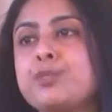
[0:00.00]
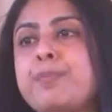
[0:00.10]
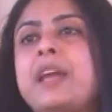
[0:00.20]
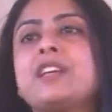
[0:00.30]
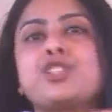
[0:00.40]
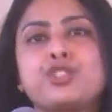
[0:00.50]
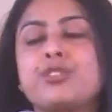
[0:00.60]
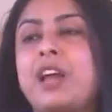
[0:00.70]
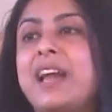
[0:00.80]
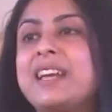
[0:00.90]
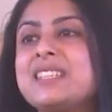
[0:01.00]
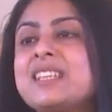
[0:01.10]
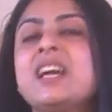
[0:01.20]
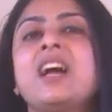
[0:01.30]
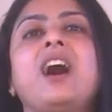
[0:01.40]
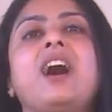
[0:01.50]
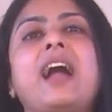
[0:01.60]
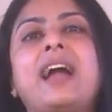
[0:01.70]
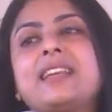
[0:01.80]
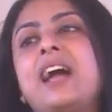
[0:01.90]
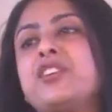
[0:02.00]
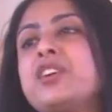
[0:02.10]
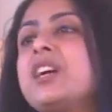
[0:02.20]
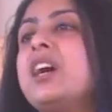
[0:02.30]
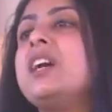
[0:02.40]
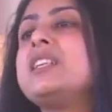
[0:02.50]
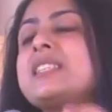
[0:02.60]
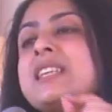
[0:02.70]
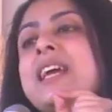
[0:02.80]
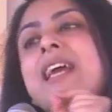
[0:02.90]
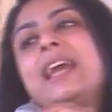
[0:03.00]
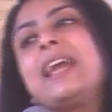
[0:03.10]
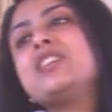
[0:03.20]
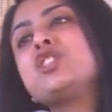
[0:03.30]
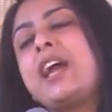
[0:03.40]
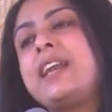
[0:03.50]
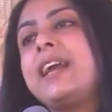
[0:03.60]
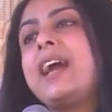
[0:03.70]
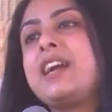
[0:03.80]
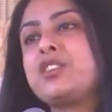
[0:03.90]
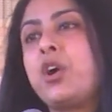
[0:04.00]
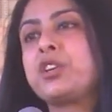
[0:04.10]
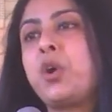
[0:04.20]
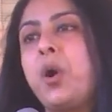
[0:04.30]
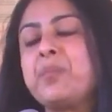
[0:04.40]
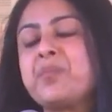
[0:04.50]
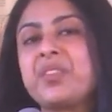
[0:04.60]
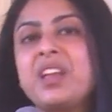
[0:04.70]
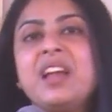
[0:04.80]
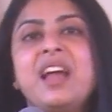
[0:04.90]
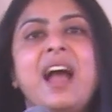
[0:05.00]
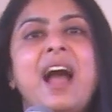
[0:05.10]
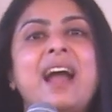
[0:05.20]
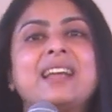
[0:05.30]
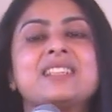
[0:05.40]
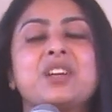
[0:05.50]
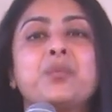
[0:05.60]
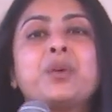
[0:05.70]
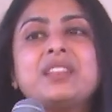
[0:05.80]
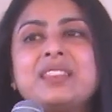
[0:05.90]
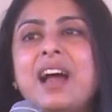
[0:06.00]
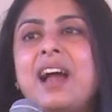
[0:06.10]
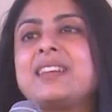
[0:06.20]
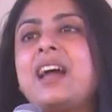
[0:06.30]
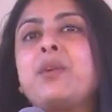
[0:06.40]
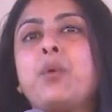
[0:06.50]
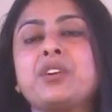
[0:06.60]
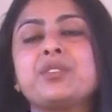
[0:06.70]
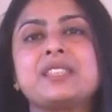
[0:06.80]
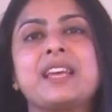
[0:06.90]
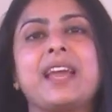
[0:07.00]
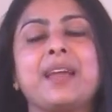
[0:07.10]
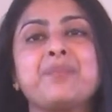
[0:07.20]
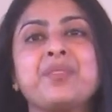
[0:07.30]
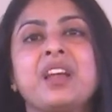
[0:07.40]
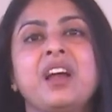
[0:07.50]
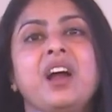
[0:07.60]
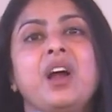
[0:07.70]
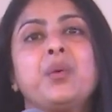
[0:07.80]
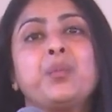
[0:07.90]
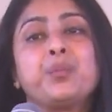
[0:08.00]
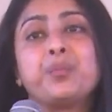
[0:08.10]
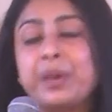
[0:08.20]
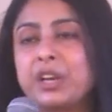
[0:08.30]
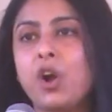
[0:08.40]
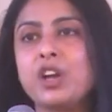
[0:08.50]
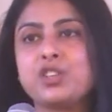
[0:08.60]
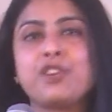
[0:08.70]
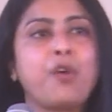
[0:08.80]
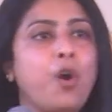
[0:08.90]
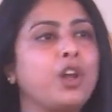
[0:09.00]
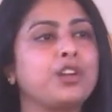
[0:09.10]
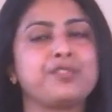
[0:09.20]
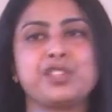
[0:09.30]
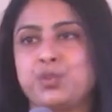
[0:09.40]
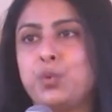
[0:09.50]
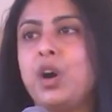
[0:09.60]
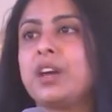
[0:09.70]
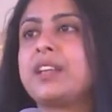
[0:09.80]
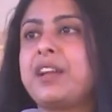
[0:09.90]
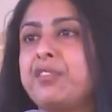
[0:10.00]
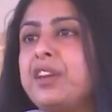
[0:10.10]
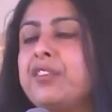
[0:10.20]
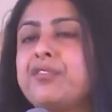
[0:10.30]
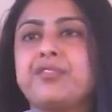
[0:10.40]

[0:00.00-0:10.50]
page tonight at 100 Girls in genai.com. And with that, I want to say, because of all of this work that we've,